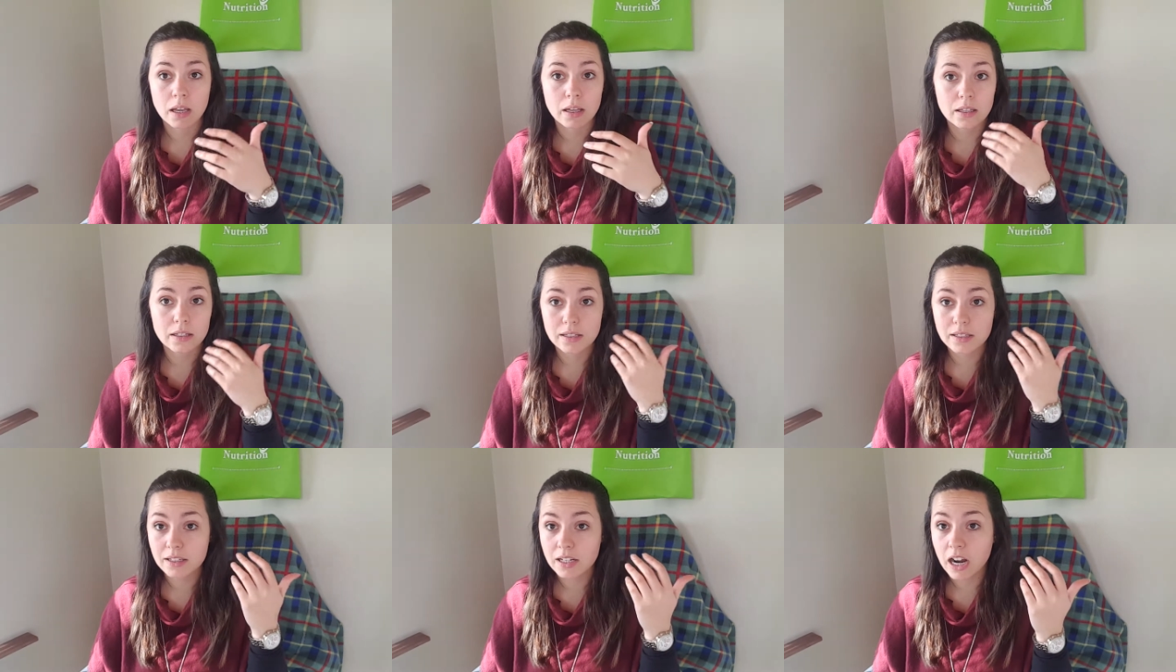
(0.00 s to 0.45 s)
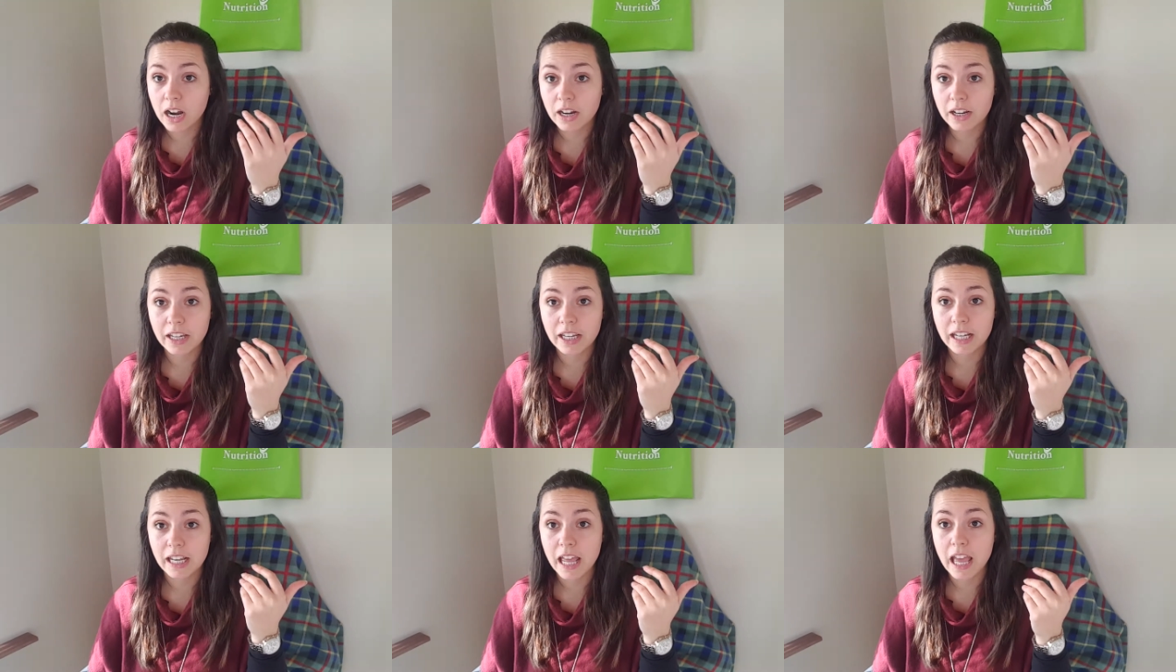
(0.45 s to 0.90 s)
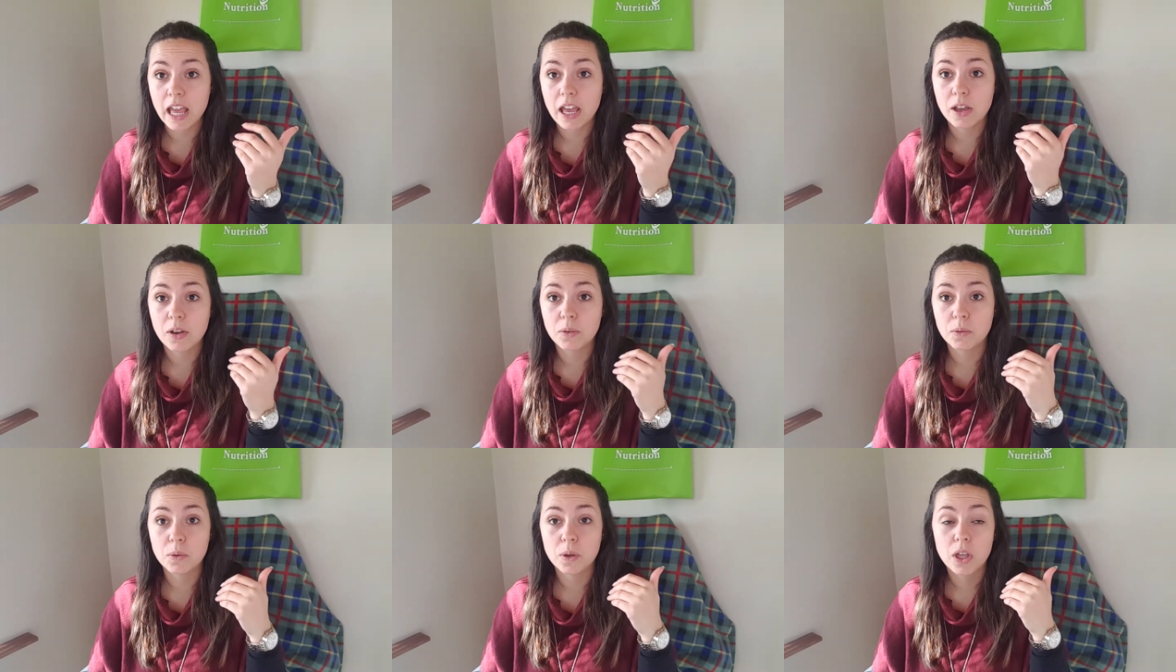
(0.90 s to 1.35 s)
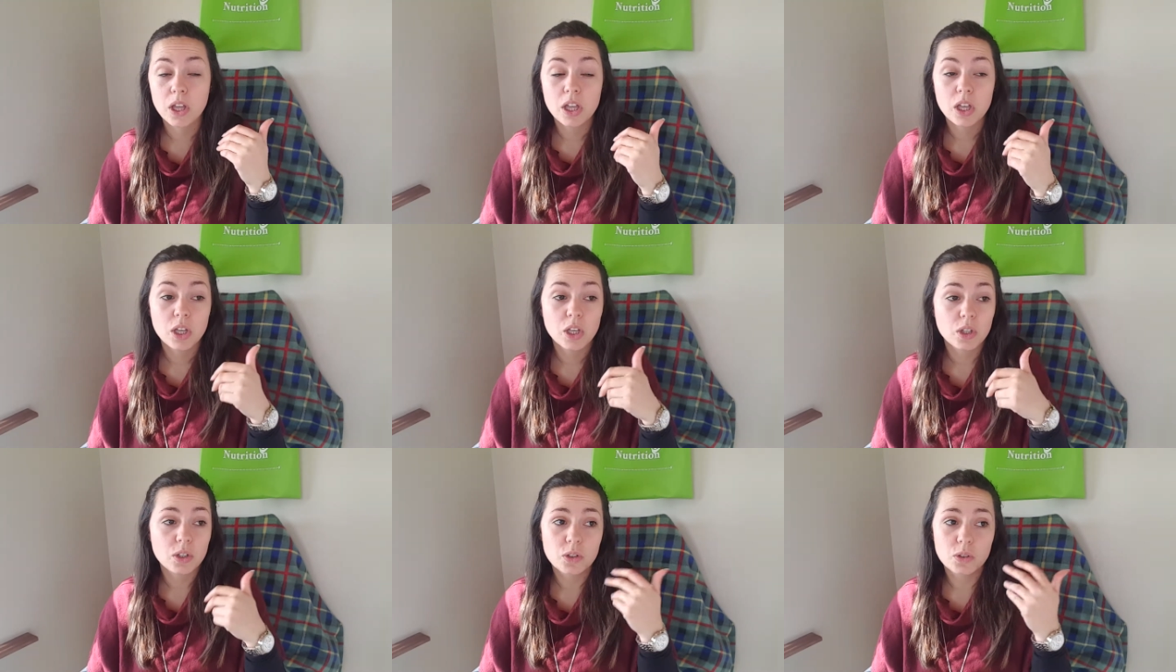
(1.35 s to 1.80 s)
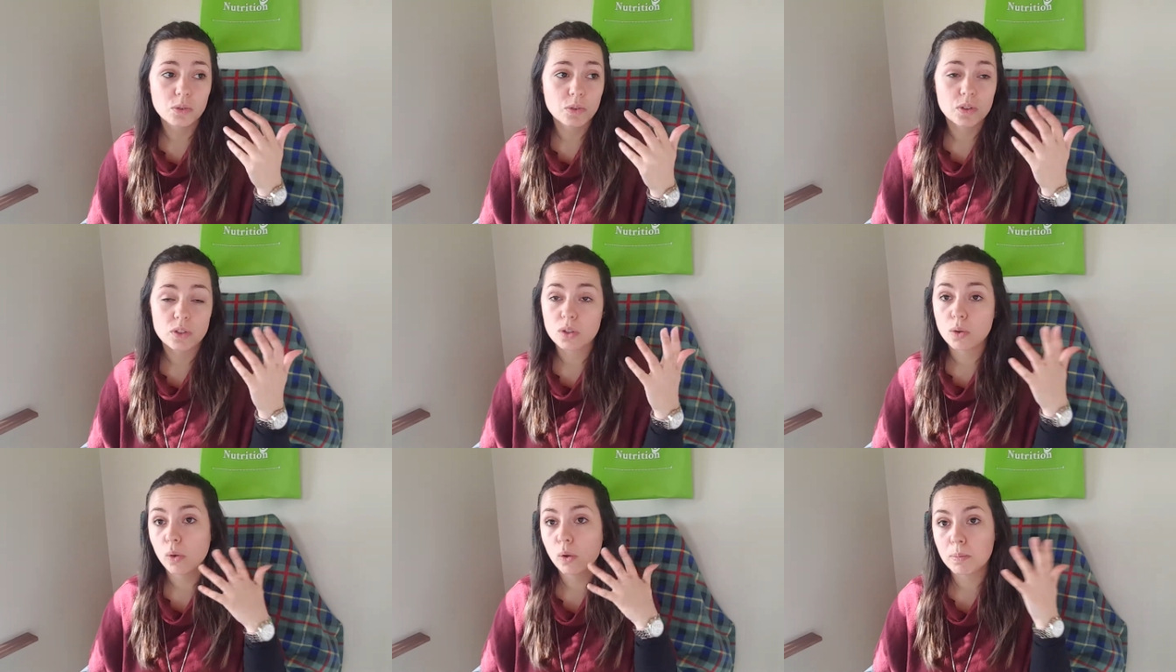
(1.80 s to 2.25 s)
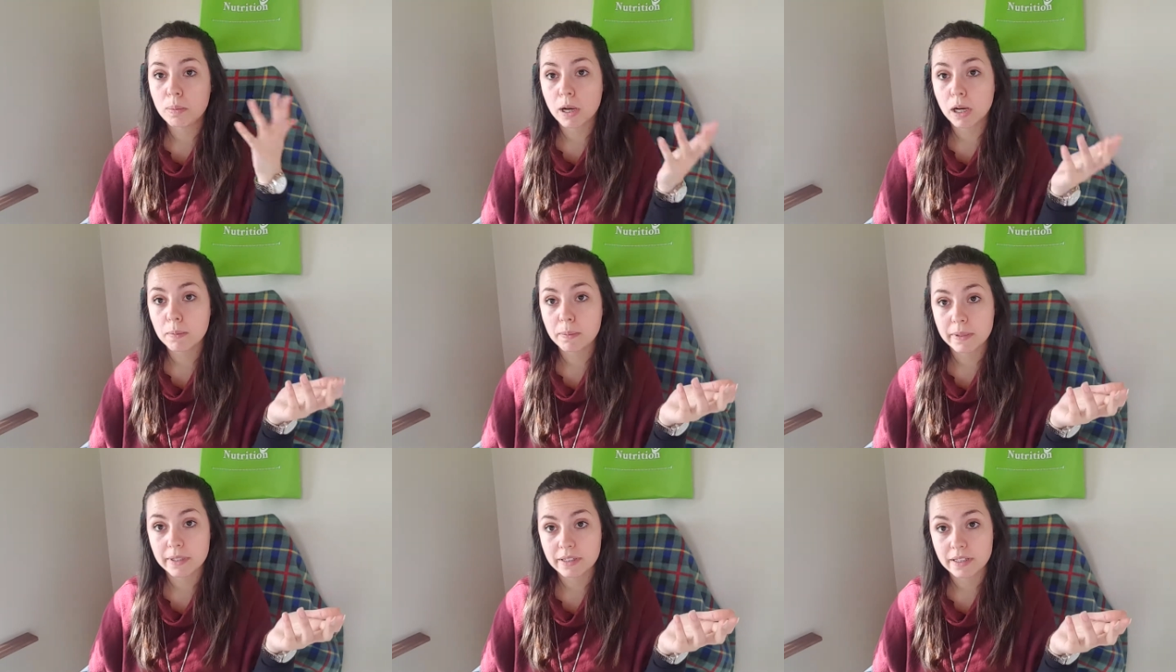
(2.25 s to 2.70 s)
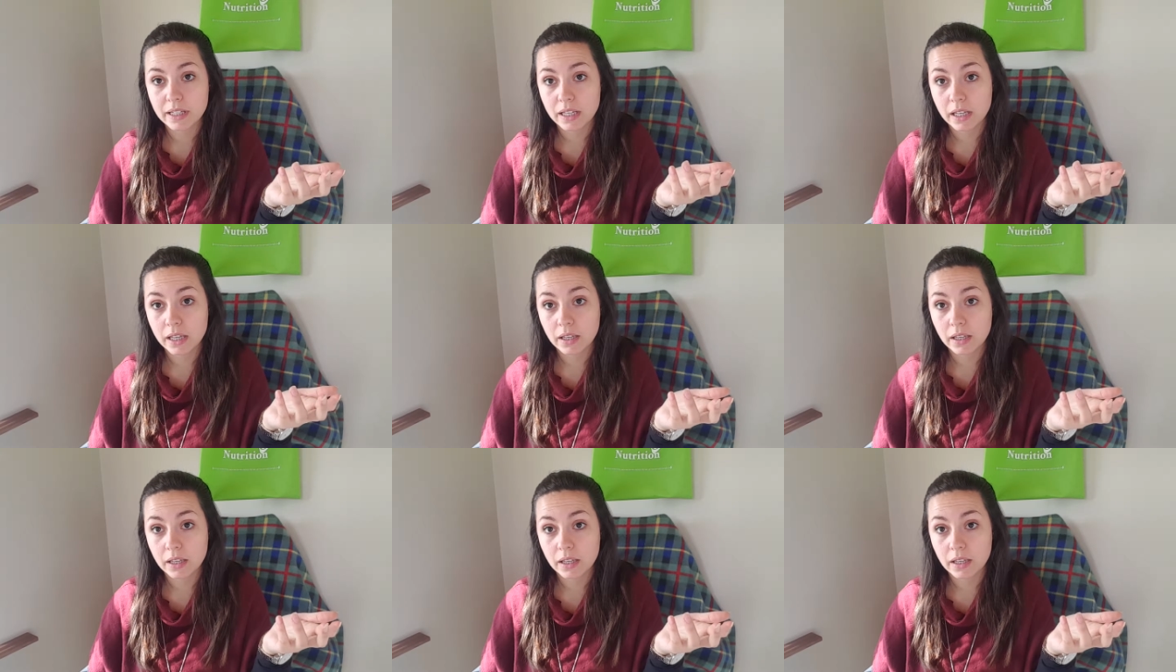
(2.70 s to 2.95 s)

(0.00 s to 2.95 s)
starting now whose sole purpose